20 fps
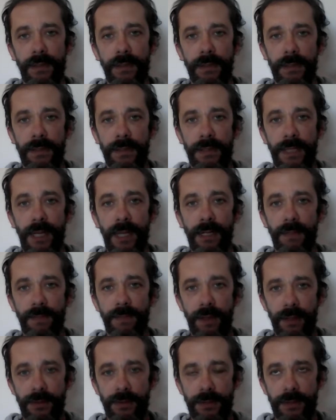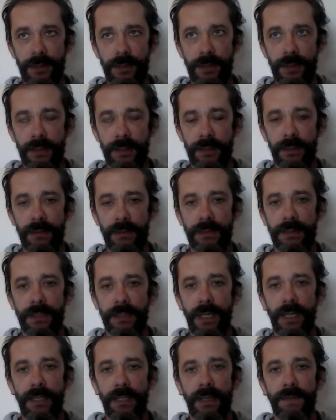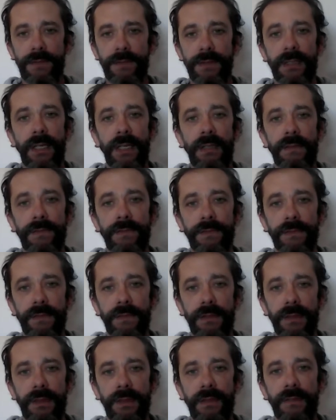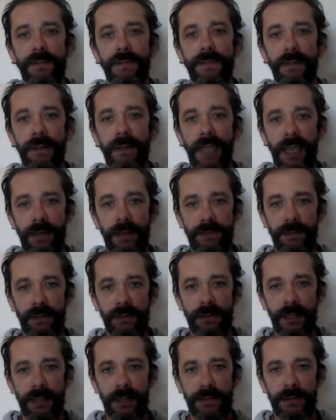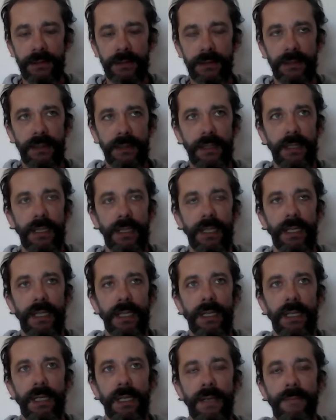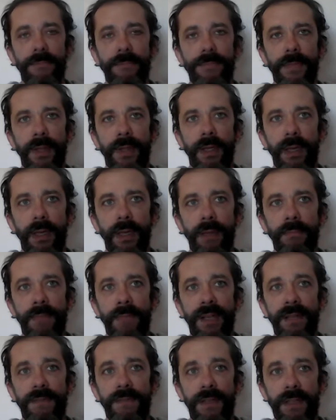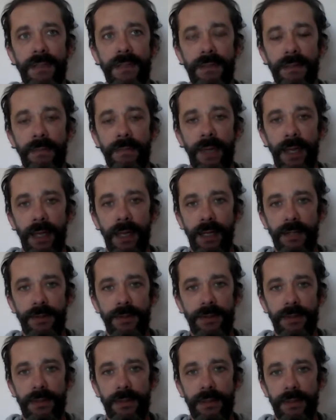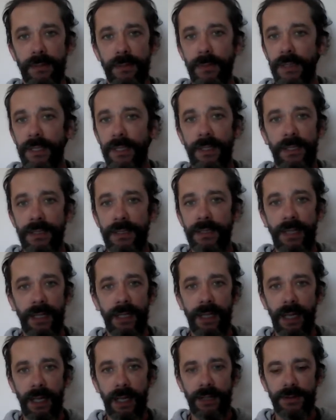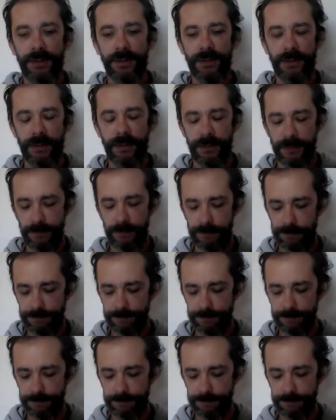a state of consciousness, a state of self-forgetfulness manifested by consciousness, but it is not consciousness.